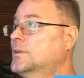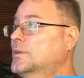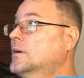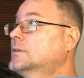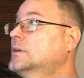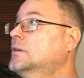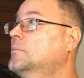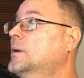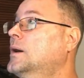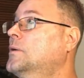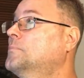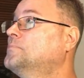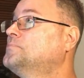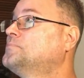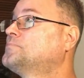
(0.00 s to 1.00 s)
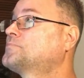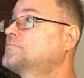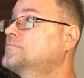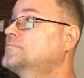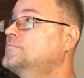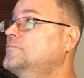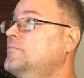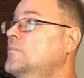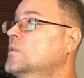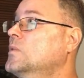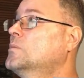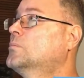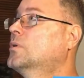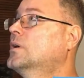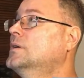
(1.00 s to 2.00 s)
Praise God. We're going
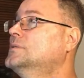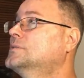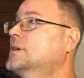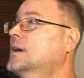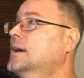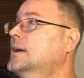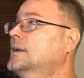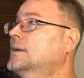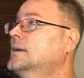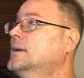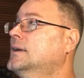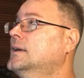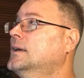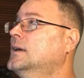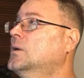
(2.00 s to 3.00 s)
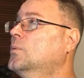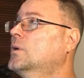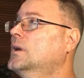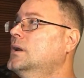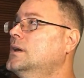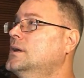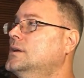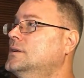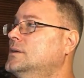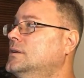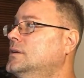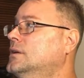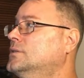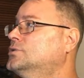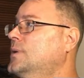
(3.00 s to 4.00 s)
to transition here for a little
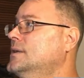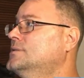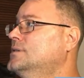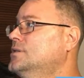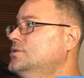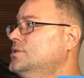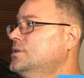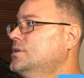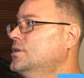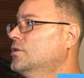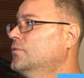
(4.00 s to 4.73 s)
bit and we're going